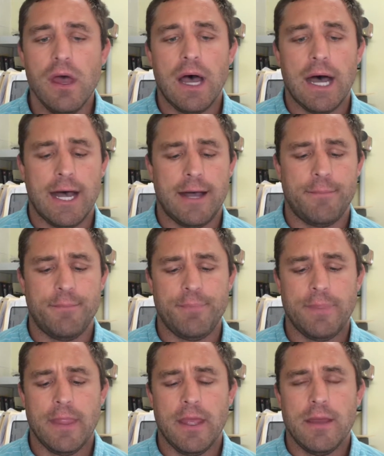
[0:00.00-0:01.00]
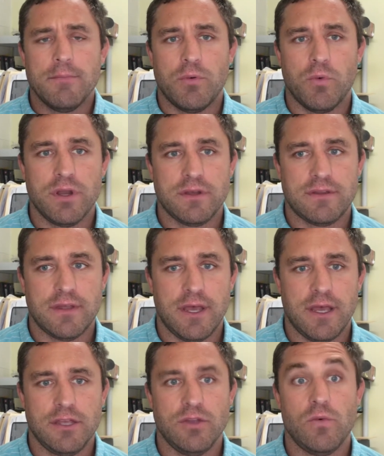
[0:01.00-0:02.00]
But what
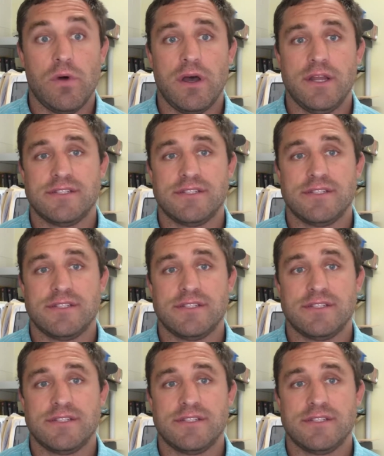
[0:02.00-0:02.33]
you want